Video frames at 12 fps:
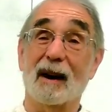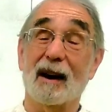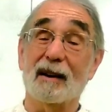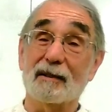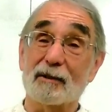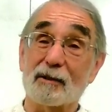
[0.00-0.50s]

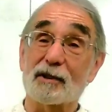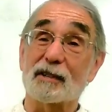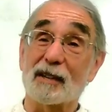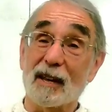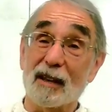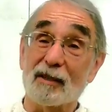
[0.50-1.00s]

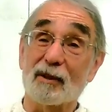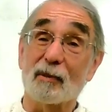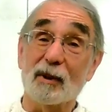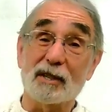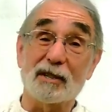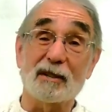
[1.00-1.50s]
understand the
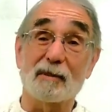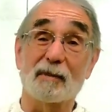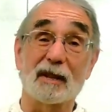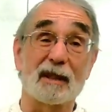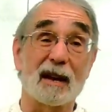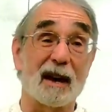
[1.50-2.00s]
wisdom
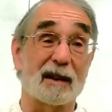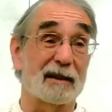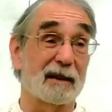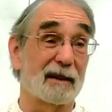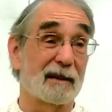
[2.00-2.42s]
in that.